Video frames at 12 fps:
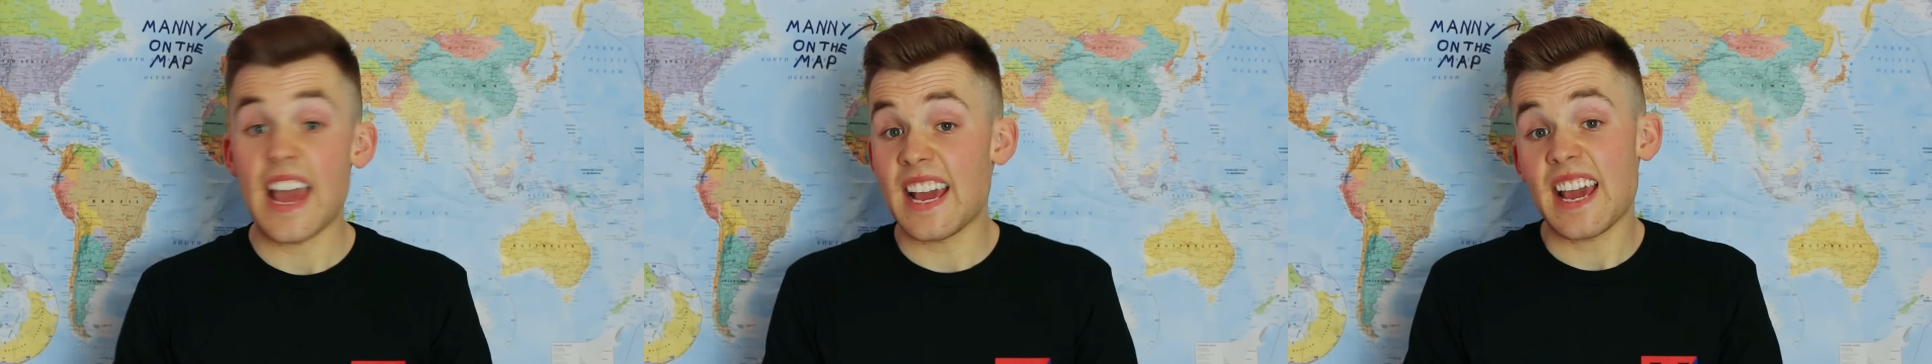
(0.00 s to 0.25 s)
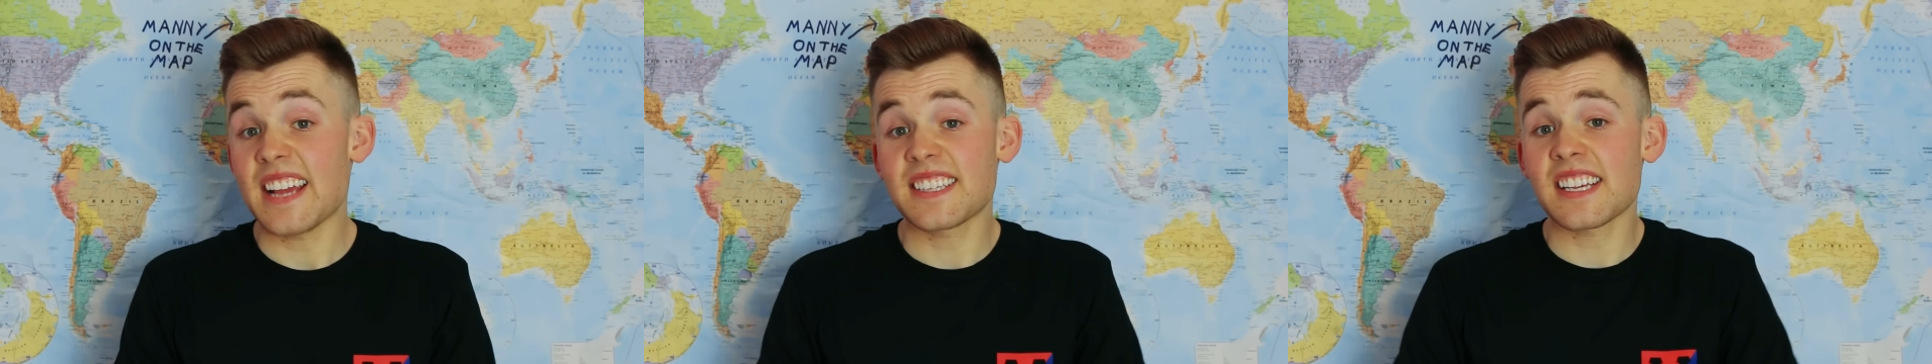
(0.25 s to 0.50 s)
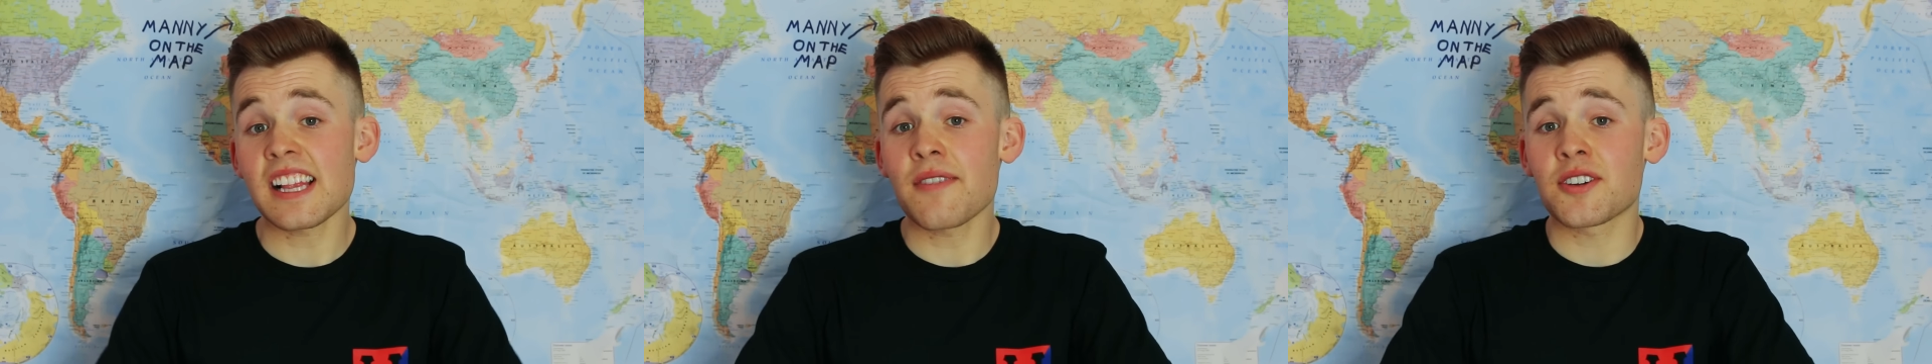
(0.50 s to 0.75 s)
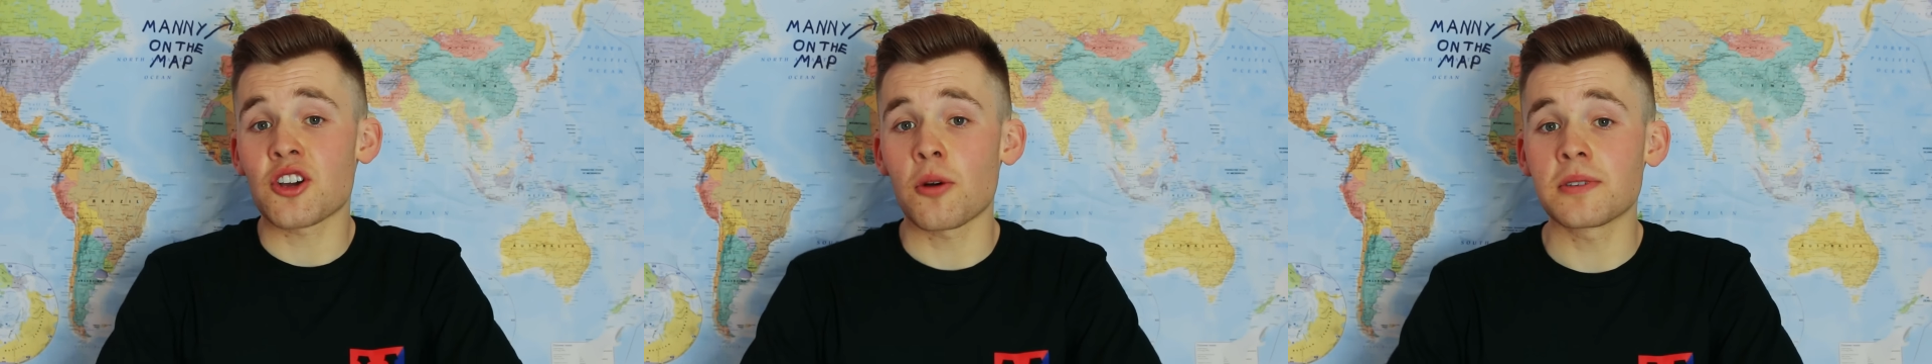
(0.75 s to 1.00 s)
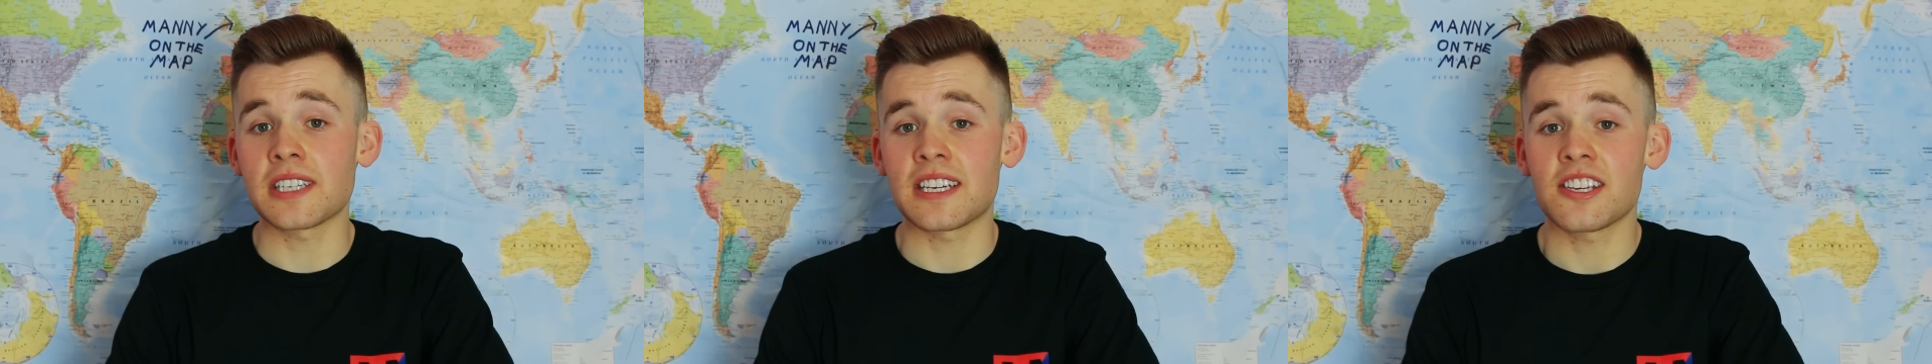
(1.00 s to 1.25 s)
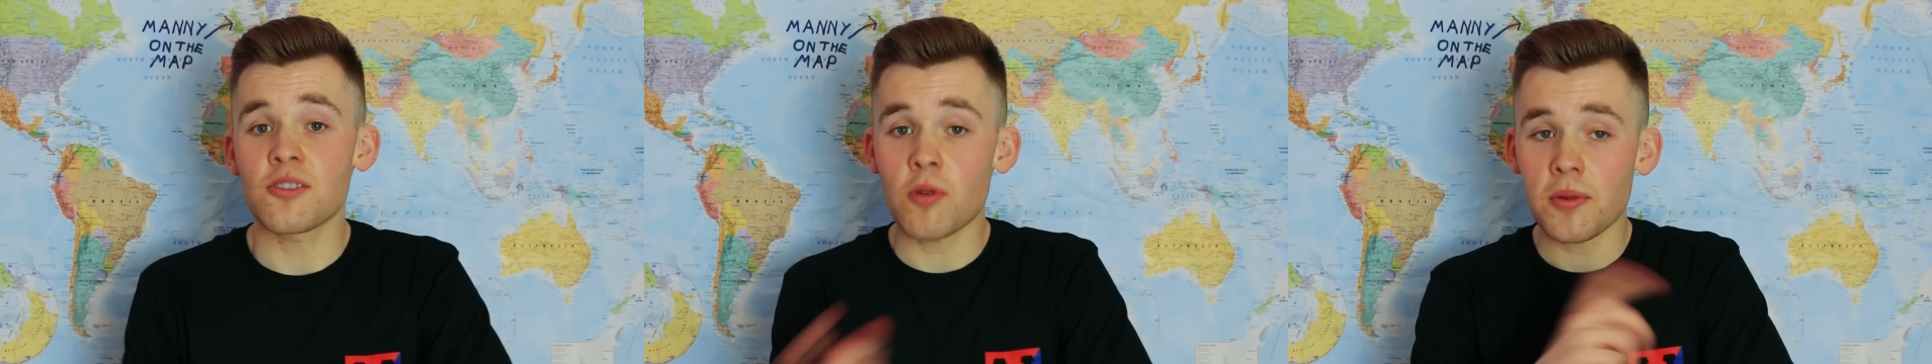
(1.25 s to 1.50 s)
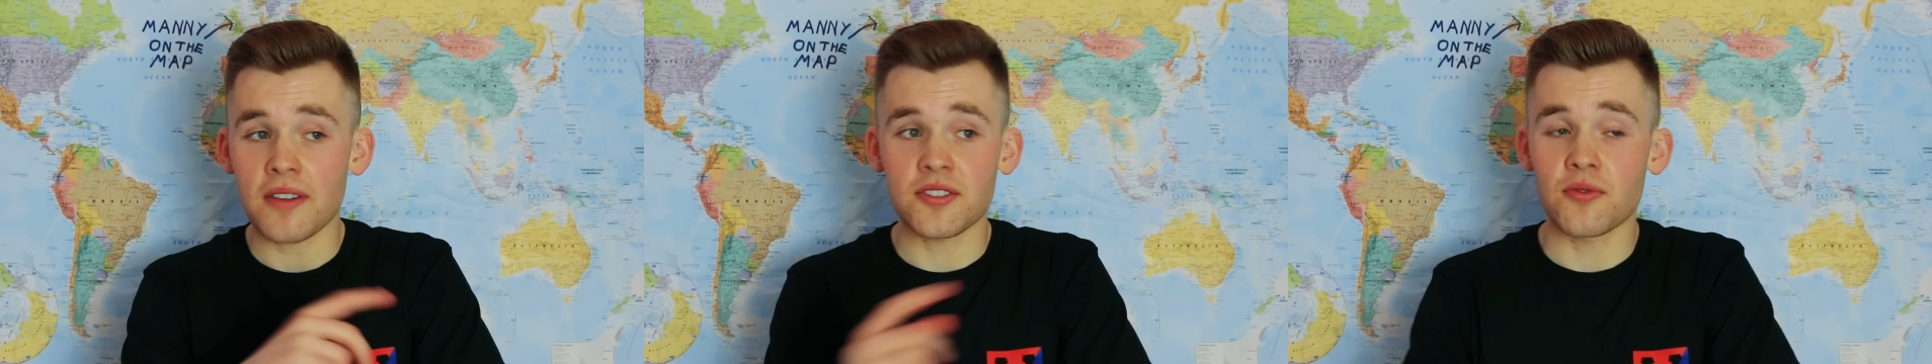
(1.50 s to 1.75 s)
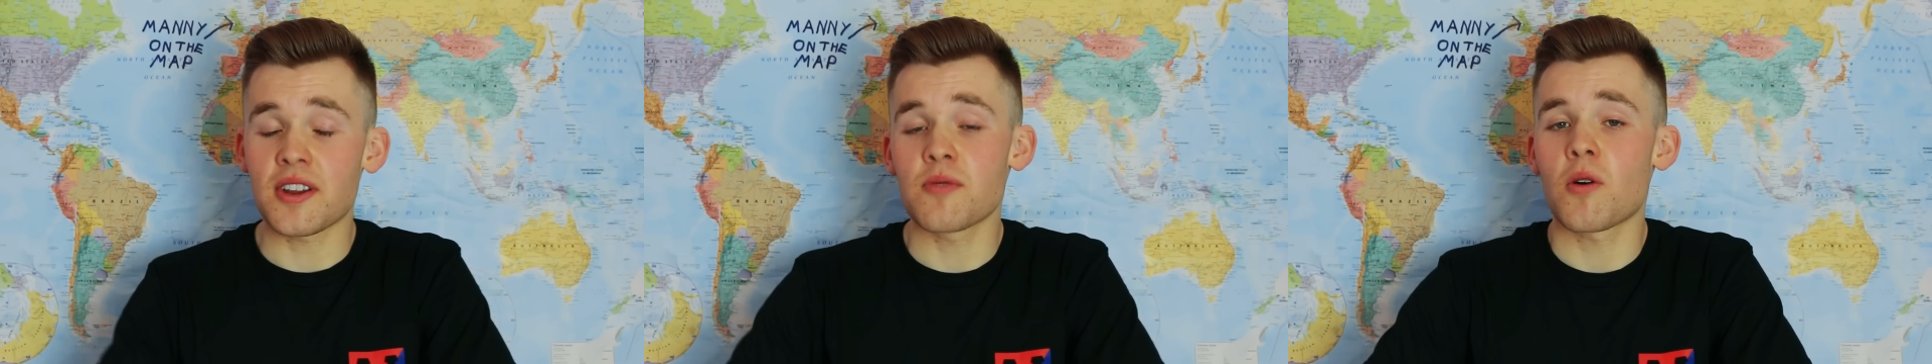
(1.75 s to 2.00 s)
it's clever comedy. You'll probably have
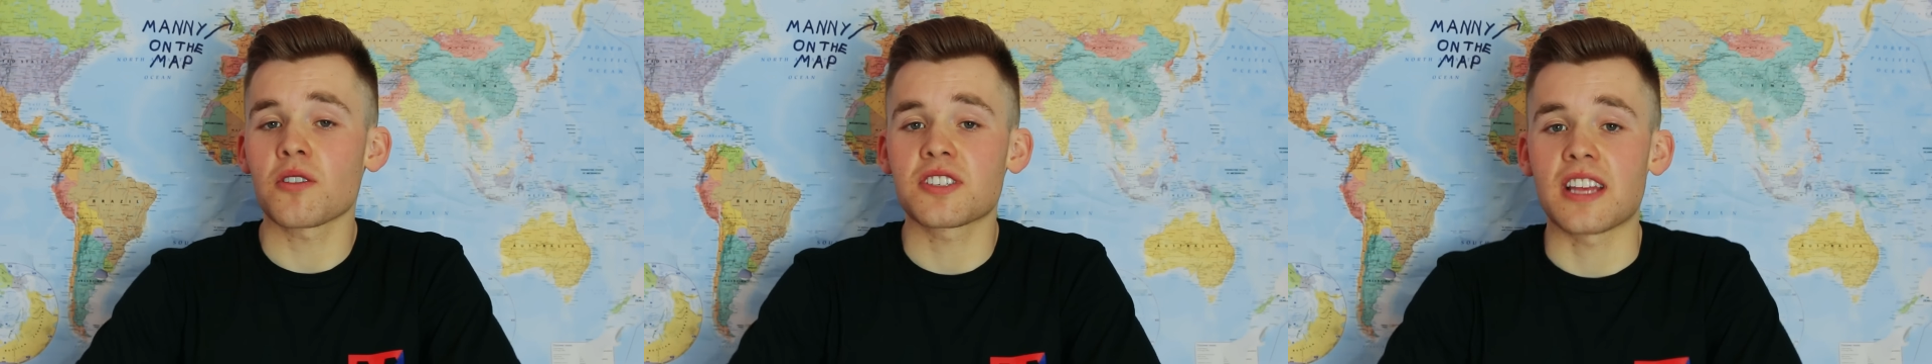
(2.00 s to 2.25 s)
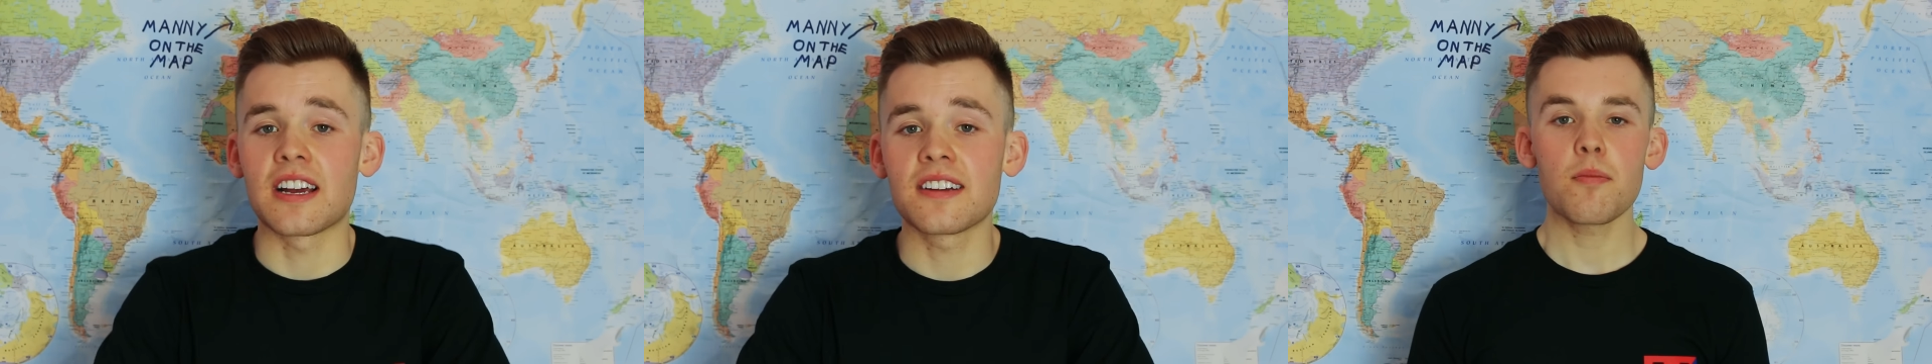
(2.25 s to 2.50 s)
to re-watch that.